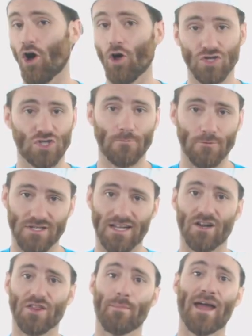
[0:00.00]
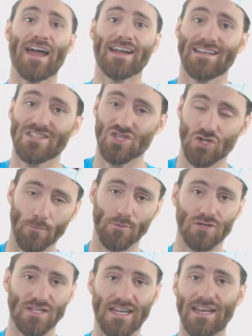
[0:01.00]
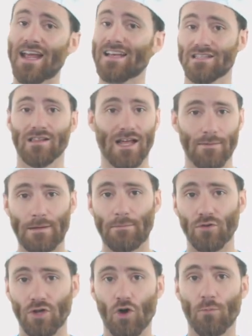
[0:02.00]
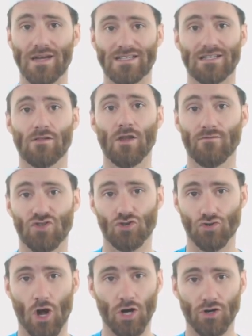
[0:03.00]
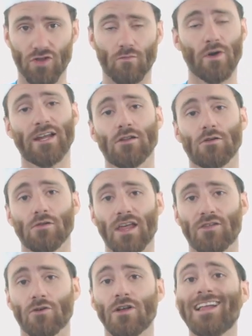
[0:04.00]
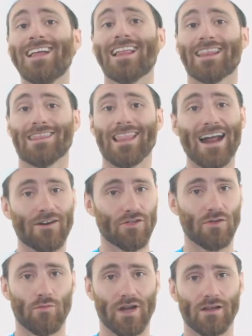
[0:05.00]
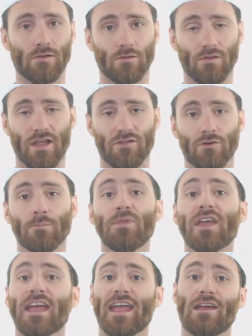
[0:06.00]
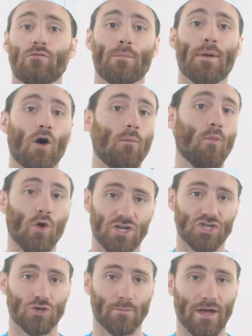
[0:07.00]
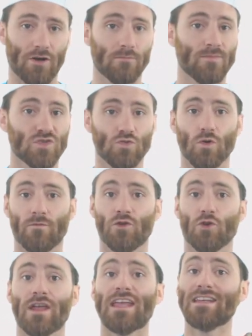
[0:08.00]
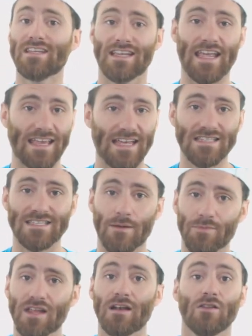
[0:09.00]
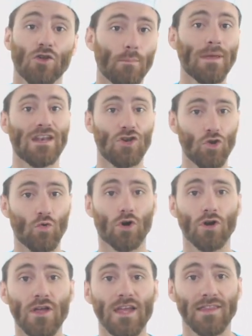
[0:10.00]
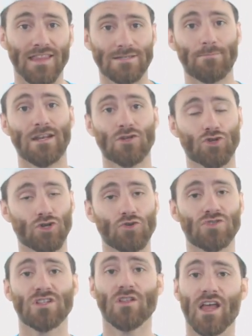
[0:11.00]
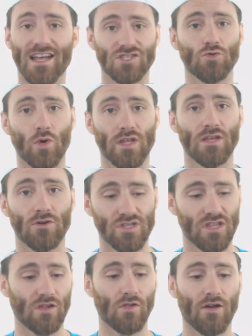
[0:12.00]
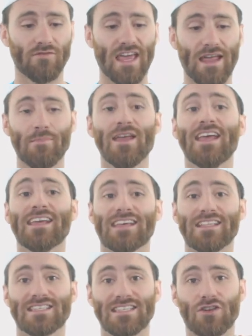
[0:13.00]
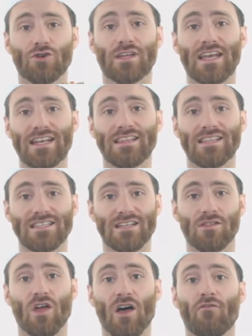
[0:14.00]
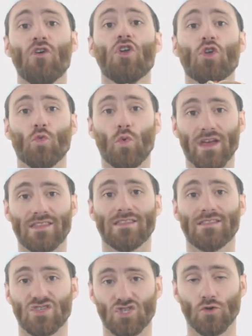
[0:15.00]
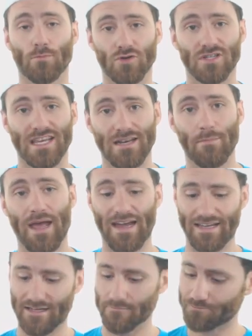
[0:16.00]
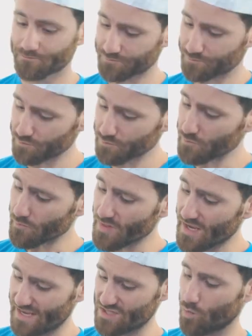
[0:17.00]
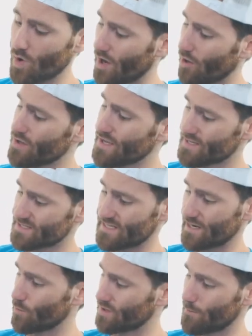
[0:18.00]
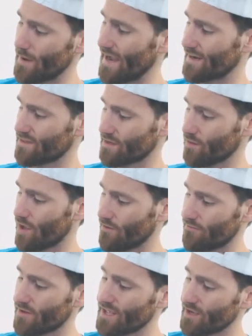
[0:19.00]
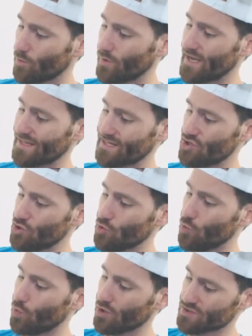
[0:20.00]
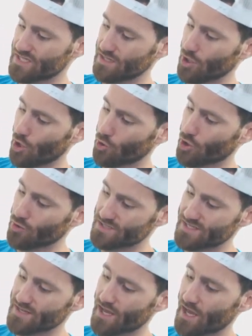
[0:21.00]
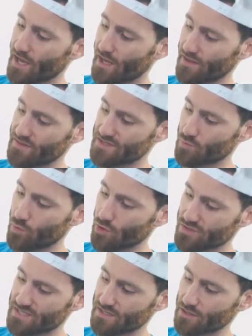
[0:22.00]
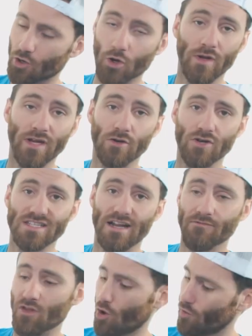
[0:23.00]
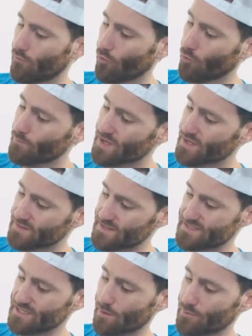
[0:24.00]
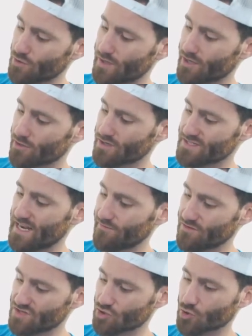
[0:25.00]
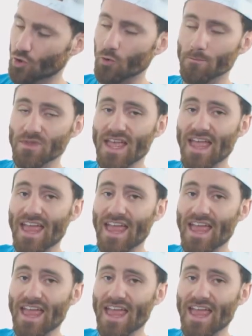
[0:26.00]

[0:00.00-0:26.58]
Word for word: all super skin on the back, and super skin, as a lot of people know, makes the glove stronger than regular leather, lighter than regular leather, and repel moisture better. So if you're into getting something a little bit newer that's been introduced in the last 20 years of the glove game, consider getting this glove with the super skin backing. As well, sticking with the back of the glove, we got the new Wilson logos. Uh, this Wilson logo here doesn't have the oval. This W here doesn't have the circle.